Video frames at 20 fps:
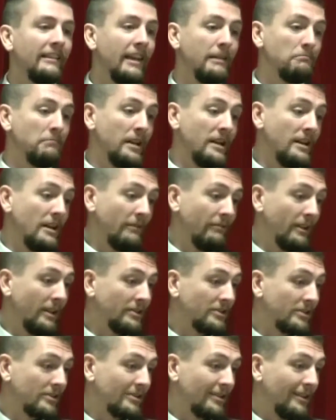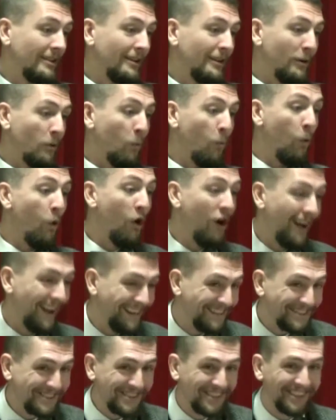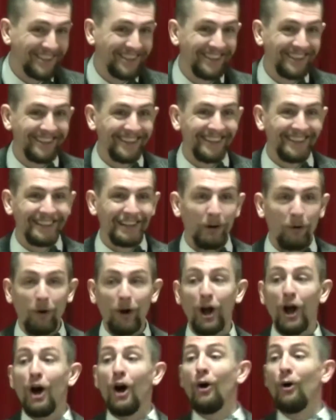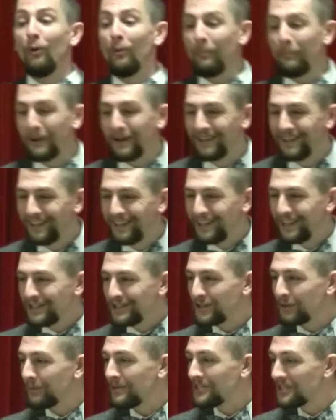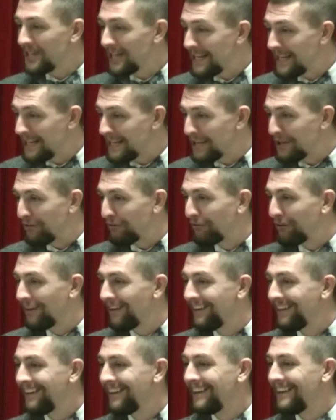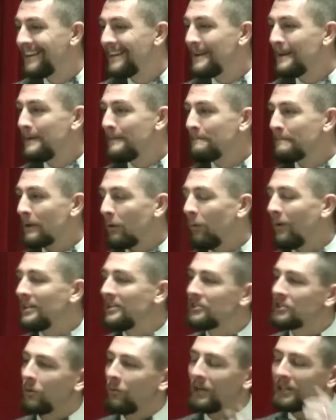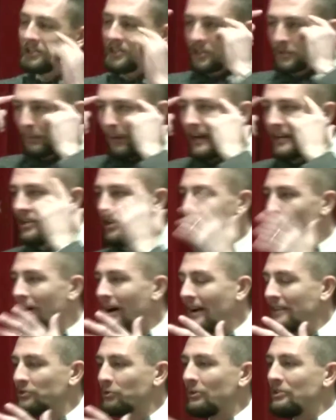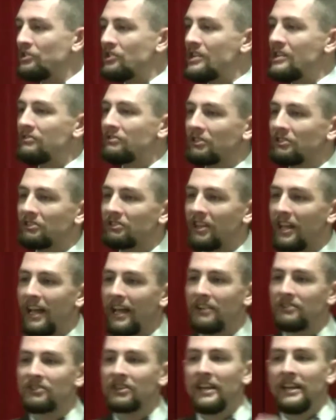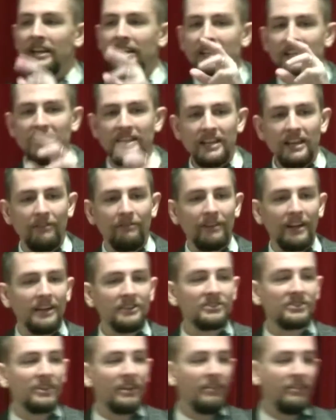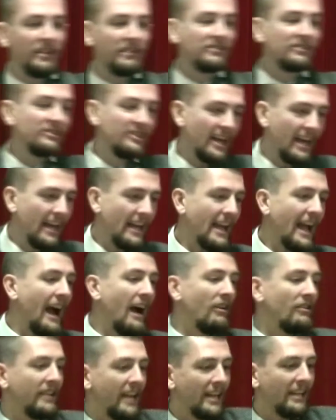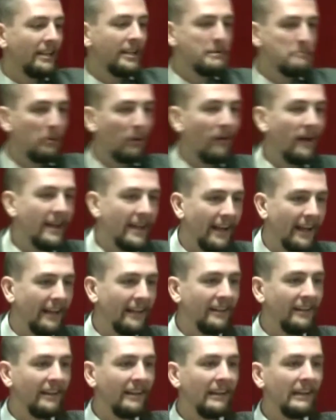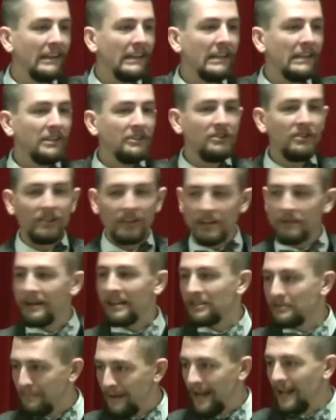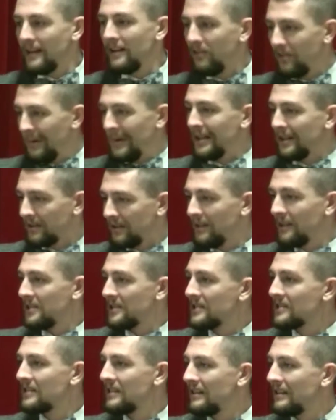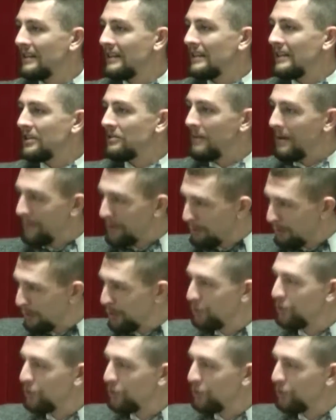that many of us want or hope to receive. What does, what does this bring to your minds when Jesus says, Give us this day our daily bread? Do you think about the manna in the wilderness? Do you remember the